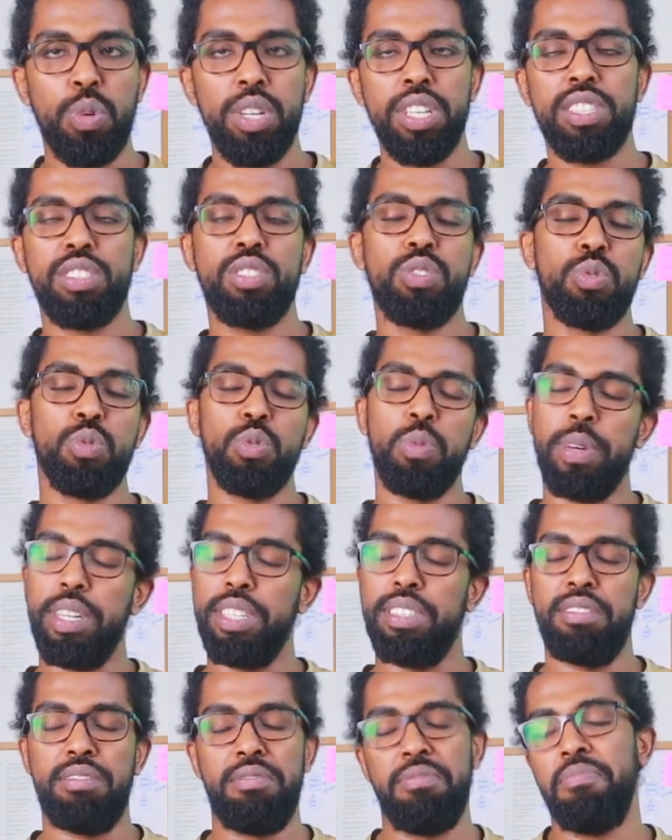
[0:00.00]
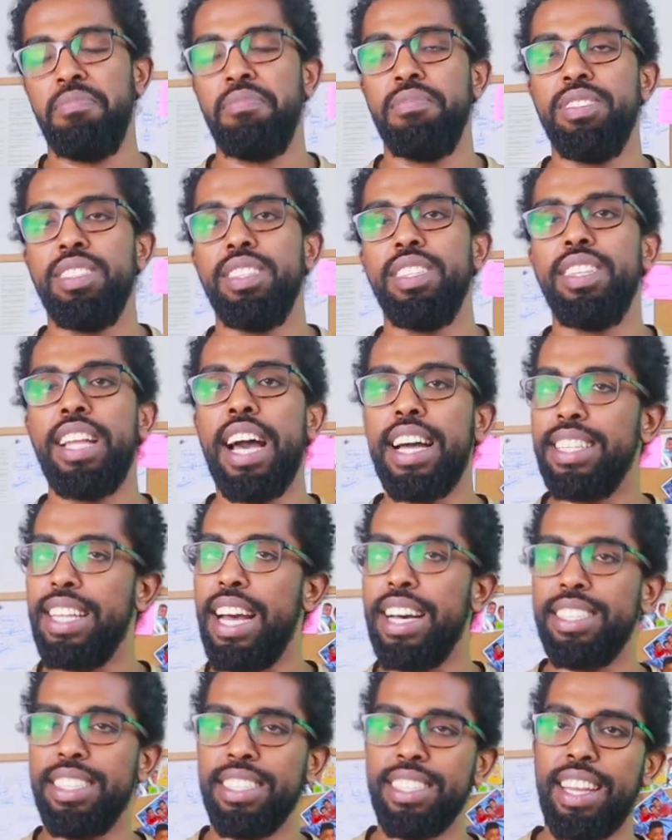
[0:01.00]
weeks too, but that
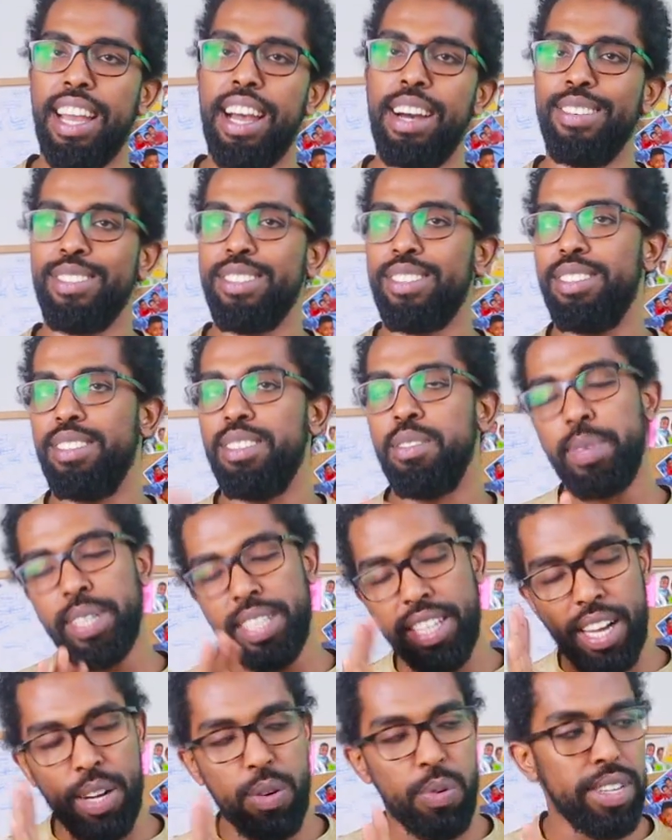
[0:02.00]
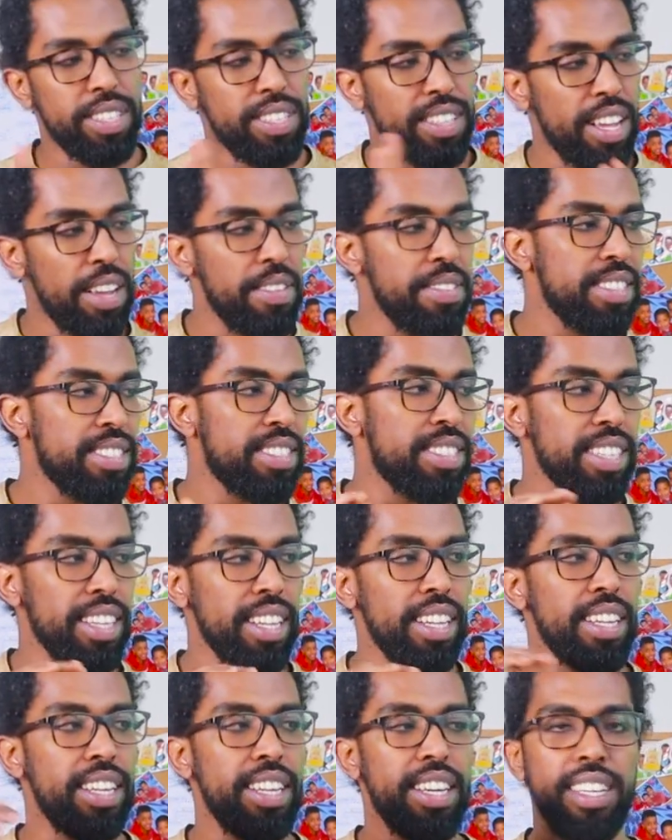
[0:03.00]
doesn't count. But I went every
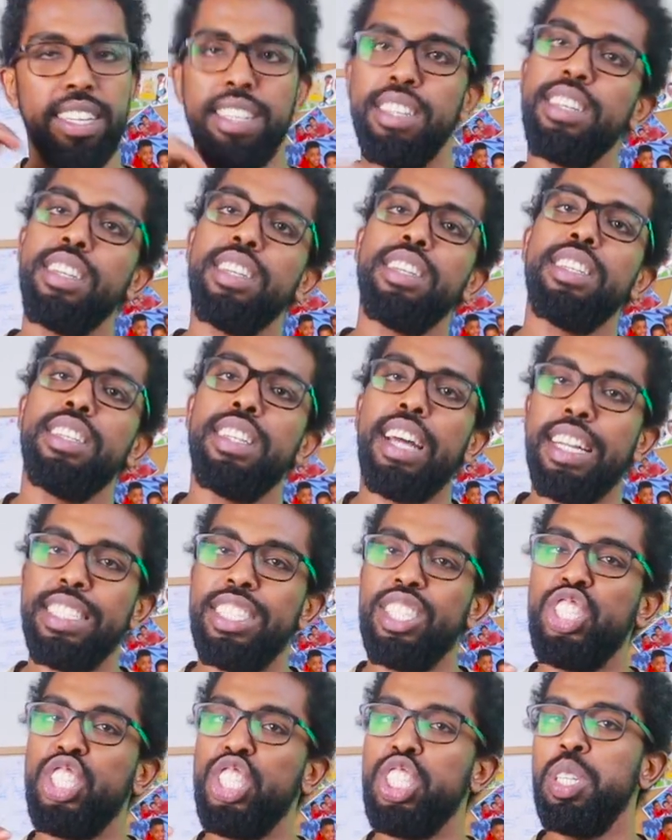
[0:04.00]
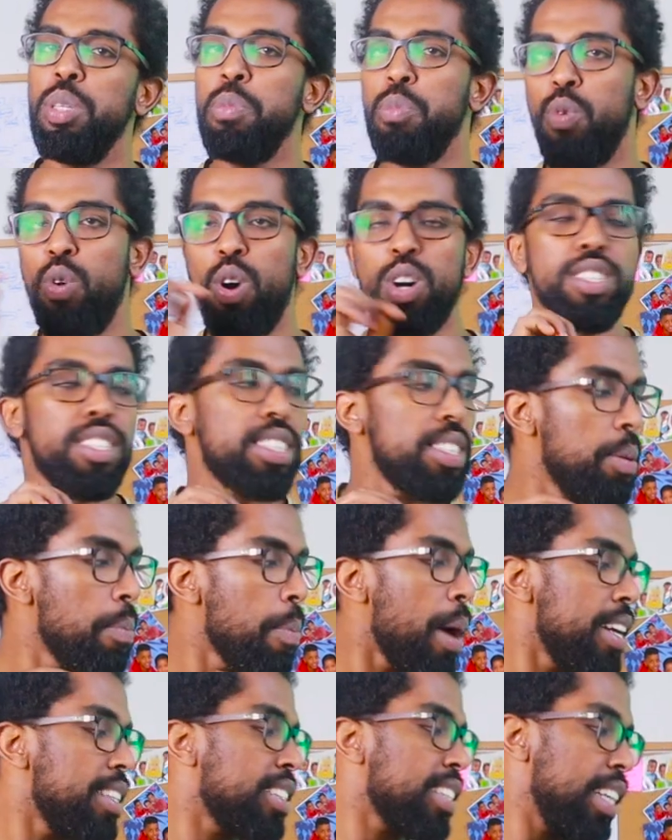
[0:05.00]
single day. That gym was in
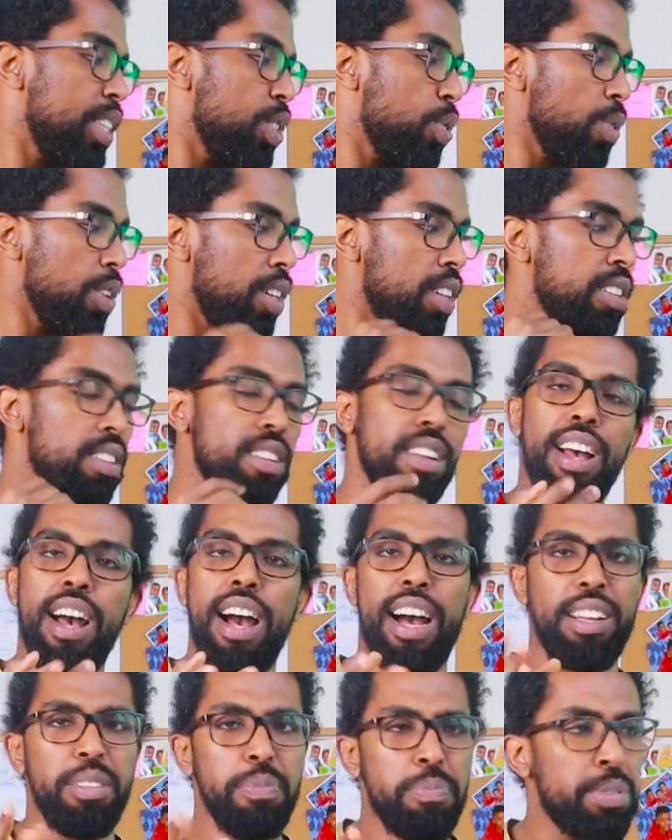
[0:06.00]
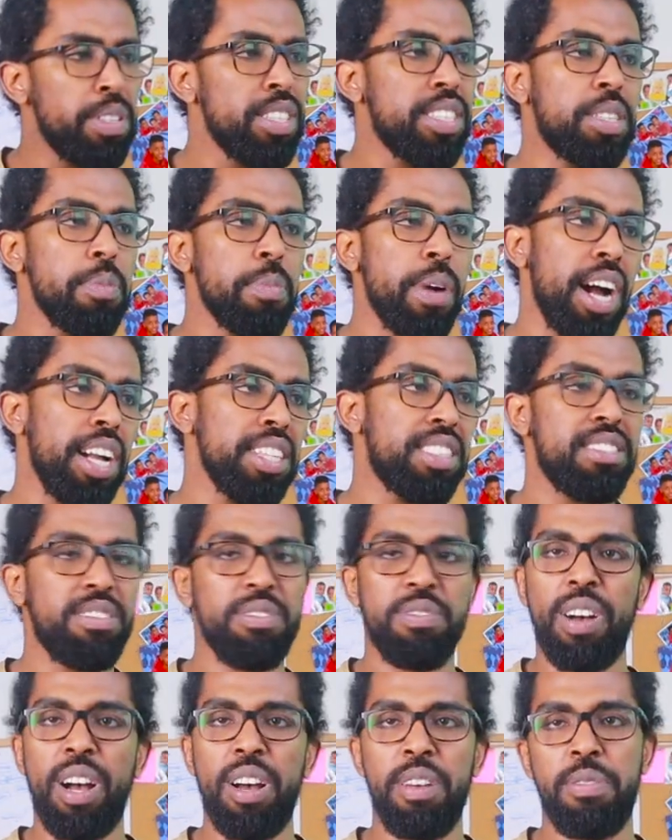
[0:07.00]
my schedule. And pretty
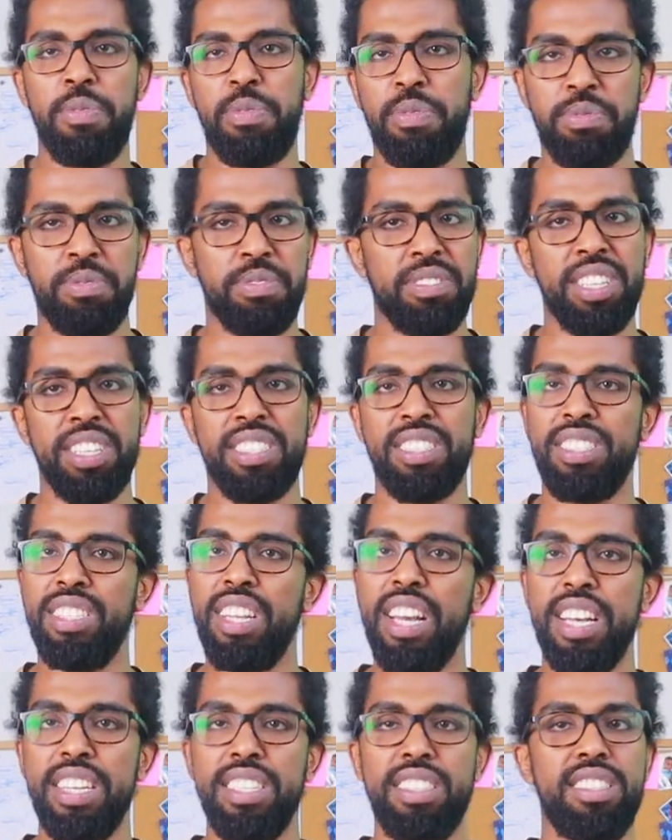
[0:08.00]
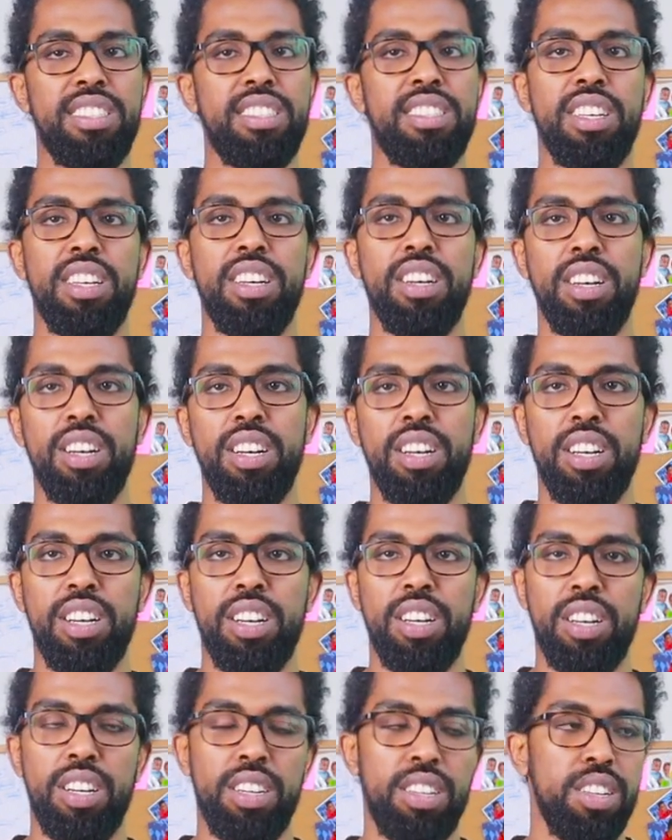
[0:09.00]
much 5 6 days
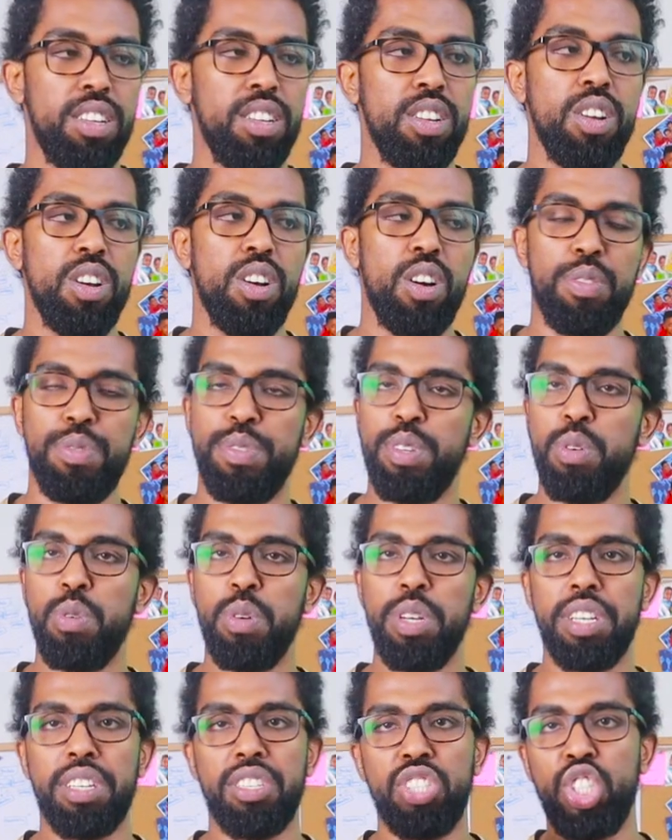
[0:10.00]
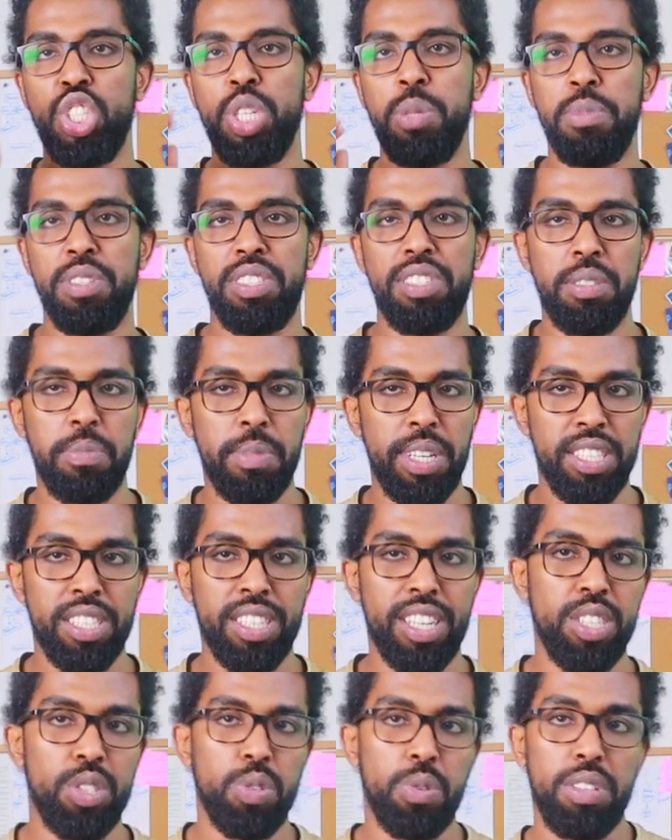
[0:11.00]
of the week, gym is in my
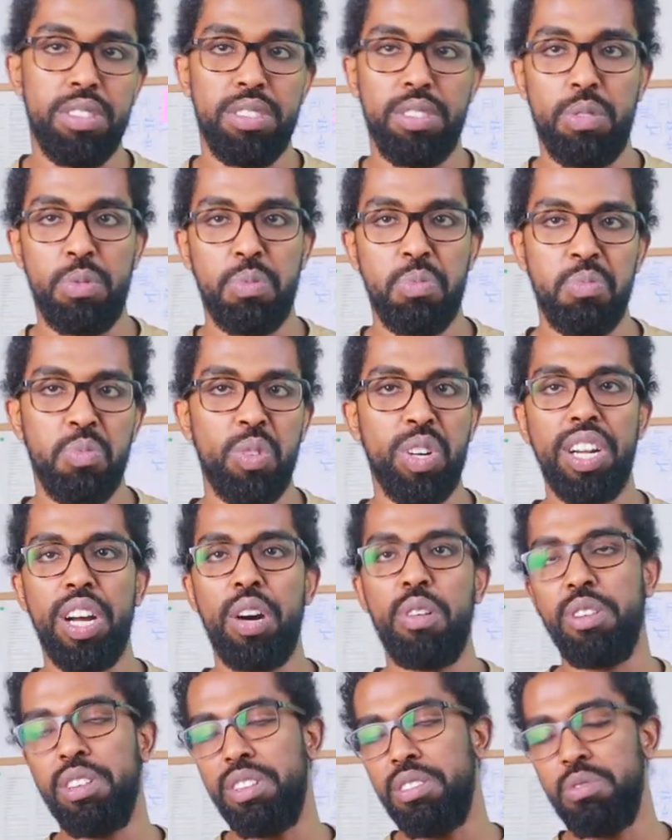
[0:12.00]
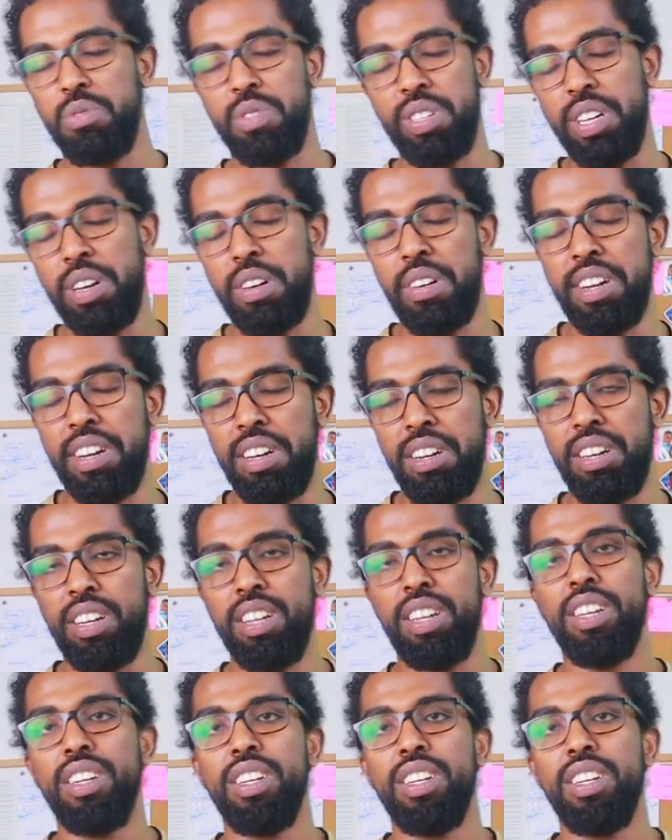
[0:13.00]
schedule. So 1 hour, 1 hour,